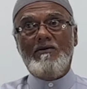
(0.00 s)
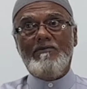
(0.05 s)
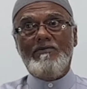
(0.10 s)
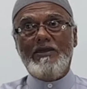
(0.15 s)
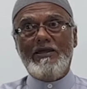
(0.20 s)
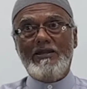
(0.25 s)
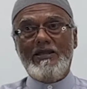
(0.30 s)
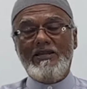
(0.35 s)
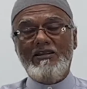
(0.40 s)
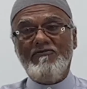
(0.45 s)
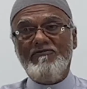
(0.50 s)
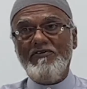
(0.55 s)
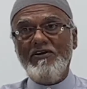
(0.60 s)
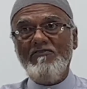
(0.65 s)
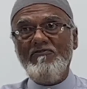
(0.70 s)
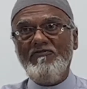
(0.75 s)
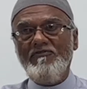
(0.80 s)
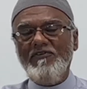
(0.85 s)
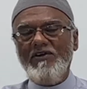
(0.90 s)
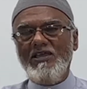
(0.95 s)
Then a
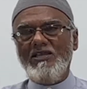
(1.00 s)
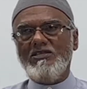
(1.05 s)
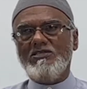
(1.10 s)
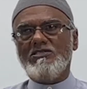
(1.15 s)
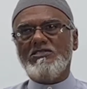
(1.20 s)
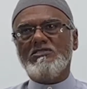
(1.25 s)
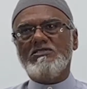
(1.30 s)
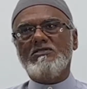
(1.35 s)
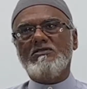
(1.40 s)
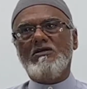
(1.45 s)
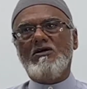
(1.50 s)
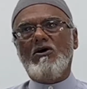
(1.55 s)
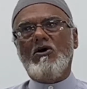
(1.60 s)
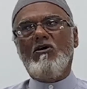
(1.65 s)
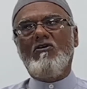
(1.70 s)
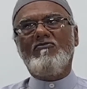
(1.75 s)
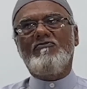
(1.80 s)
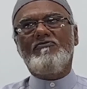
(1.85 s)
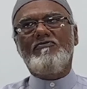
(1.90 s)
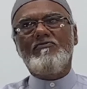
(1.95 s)
different phase
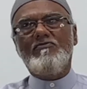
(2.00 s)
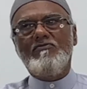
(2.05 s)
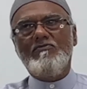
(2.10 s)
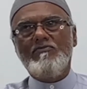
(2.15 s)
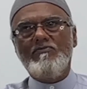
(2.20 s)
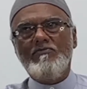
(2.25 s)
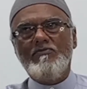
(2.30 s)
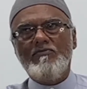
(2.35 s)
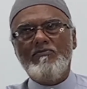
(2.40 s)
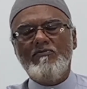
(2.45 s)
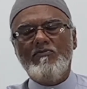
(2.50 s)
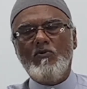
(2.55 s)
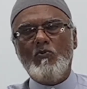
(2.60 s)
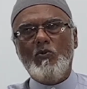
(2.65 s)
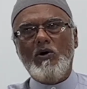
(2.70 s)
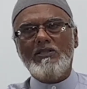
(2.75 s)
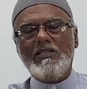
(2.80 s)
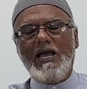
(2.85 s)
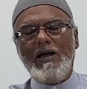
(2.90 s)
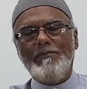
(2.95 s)
of
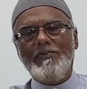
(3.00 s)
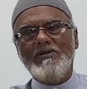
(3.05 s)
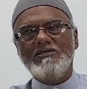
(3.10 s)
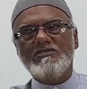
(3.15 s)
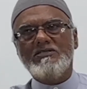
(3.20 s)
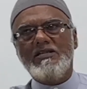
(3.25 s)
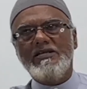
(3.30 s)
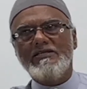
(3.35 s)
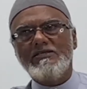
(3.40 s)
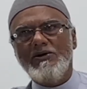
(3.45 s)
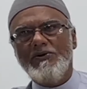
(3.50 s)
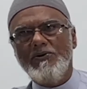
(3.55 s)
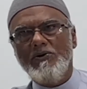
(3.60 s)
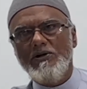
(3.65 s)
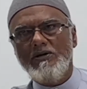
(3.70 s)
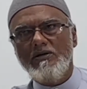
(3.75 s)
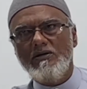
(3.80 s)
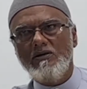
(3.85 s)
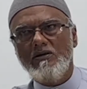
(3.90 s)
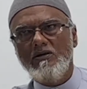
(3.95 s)
what happens later
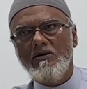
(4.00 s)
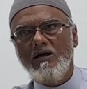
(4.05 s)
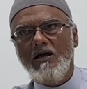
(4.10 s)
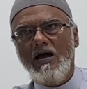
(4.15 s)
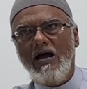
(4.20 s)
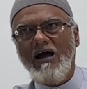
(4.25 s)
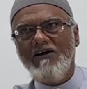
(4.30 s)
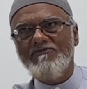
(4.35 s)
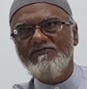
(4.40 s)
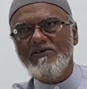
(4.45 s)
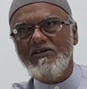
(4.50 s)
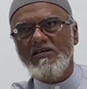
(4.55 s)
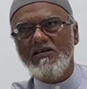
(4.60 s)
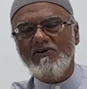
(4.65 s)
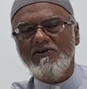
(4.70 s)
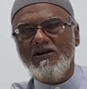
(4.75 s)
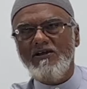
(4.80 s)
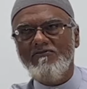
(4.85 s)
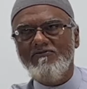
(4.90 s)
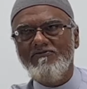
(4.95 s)
on after the
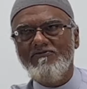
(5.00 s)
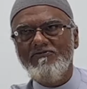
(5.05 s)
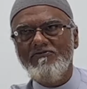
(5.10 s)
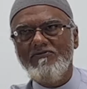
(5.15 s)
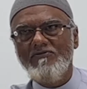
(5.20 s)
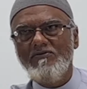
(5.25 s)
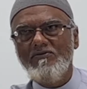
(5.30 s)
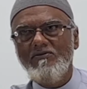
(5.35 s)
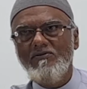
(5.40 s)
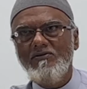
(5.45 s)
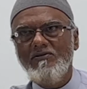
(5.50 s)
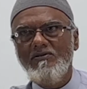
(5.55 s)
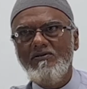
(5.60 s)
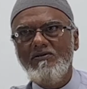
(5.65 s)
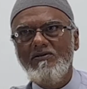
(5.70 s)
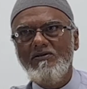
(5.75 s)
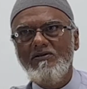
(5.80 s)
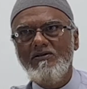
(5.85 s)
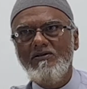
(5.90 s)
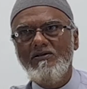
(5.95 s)
grave.
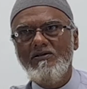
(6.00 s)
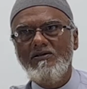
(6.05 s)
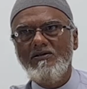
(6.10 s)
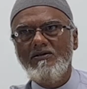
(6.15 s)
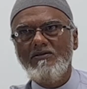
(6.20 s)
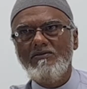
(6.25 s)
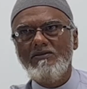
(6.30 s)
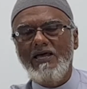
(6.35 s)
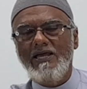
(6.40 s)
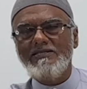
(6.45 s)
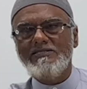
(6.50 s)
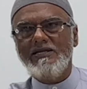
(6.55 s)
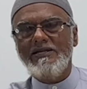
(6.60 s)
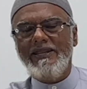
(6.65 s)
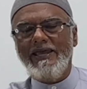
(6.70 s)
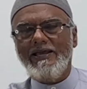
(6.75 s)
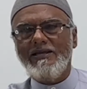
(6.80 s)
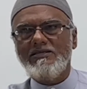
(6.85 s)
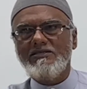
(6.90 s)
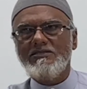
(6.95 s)
That is the
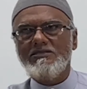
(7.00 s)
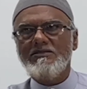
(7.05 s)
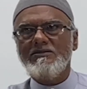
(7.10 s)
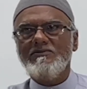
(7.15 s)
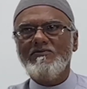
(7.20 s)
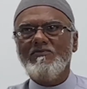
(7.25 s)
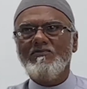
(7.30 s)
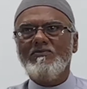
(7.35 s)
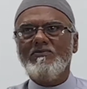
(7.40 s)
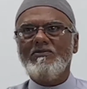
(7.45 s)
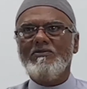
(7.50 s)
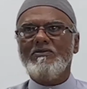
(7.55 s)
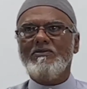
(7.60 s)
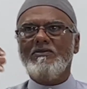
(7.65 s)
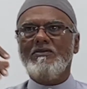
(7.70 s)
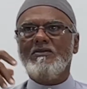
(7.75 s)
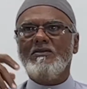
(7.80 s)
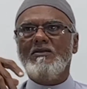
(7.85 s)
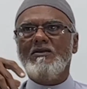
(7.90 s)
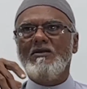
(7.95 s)
next.
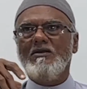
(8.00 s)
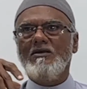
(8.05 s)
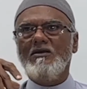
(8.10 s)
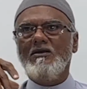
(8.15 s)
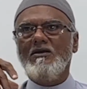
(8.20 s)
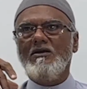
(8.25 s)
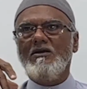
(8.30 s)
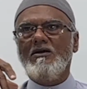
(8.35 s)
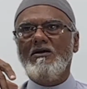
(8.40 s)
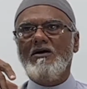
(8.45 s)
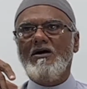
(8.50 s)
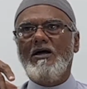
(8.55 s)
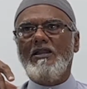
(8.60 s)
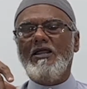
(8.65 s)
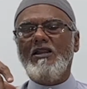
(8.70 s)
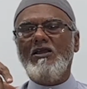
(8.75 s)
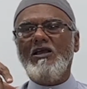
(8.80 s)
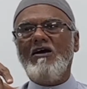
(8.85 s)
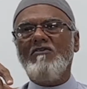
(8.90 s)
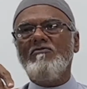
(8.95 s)
And
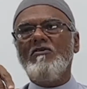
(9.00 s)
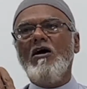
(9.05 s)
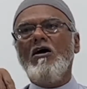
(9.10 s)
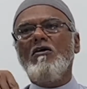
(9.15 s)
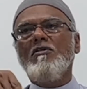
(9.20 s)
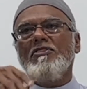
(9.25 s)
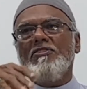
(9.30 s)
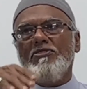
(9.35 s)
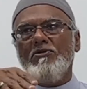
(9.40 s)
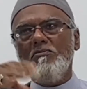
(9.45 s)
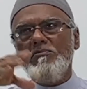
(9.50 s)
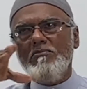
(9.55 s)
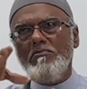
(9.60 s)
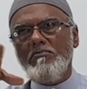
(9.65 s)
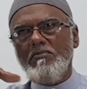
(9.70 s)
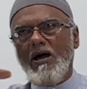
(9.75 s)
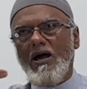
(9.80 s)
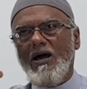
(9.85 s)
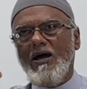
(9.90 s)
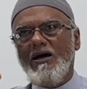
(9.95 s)
then you have
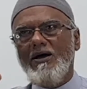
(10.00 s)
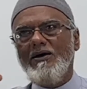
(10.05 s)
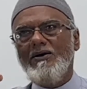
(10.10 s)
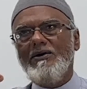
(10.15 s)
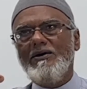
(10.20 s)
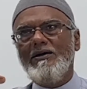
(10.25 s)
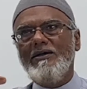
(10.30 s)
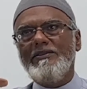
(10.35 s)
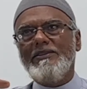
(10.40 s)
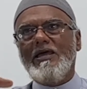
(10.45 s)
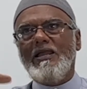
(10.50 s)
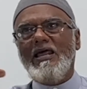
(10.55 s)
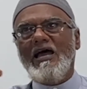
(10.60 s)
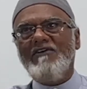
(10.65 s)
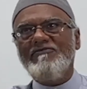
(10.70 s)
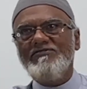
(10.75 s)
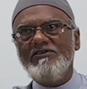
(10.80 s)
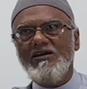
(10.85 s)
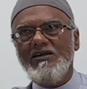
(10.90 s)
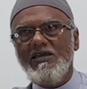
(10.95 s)
thumma, then
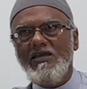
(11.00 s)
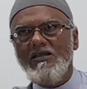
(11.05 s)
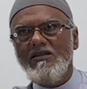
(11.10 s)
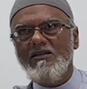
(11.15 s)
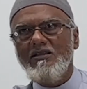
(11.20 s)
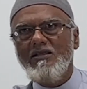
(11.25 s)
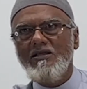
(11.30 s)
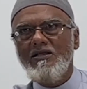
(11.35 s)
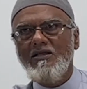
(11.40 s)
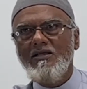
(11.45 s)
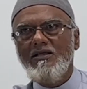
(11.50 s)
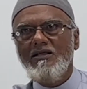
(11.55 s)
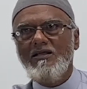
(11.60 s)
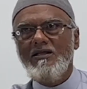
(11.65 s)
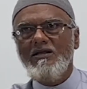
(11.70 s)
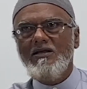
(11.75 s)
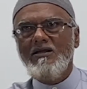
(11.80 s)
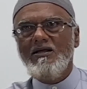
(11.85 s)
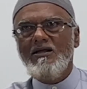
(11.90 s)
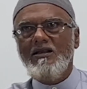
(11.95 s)
after again,
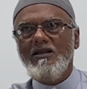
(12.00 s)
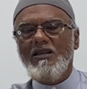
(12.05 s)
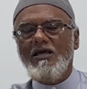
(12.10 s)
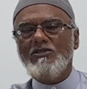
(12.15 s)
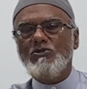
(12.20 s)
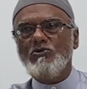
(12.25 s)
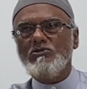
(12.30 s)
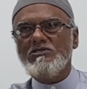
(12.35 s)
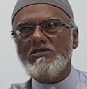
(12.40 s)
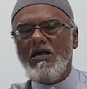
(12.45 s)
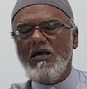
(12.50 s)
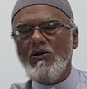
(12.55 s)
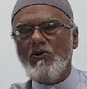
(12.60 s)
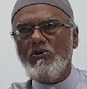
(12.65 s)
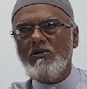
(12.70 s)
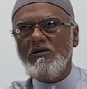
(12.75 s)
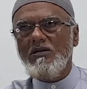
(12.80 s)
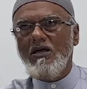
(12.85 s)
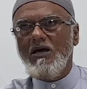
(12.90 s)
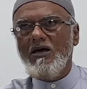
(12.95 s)

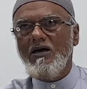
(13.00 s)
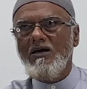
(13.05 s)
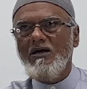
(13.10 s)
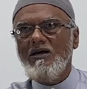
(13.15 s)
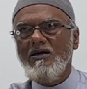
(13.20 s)
latus'alunna